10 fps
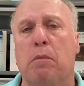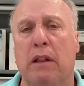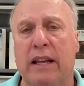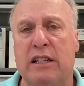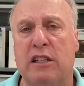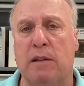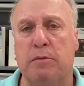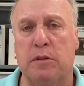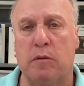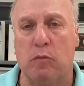Please
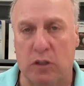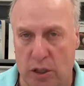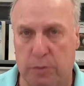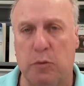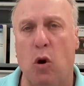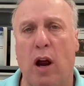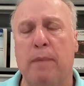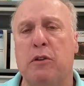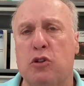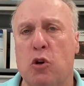
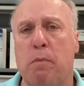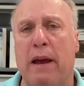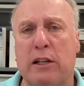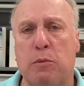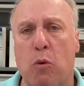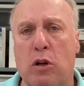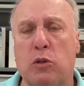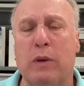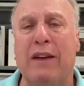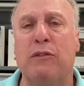subscribe to Schupak
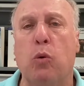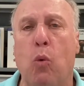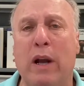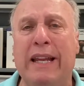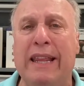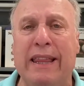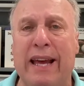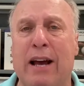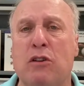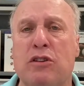Sports. We have
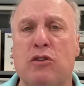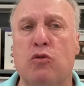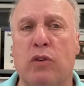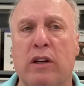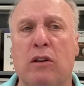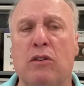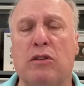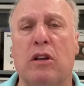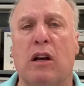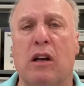20,000
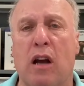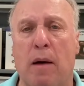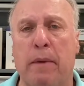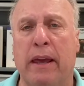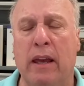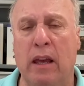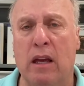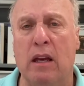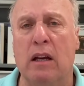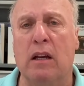drills coming.
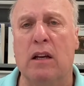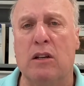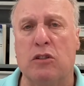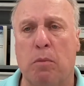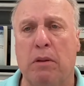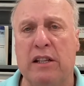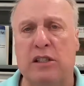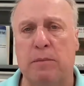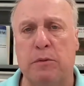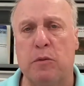So please
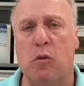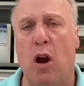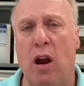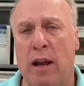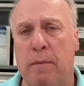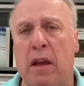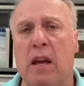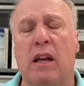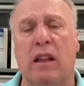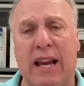subscribe.
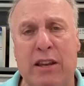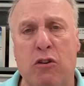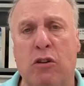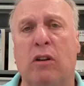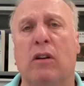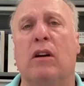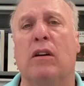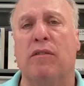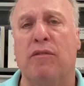Let your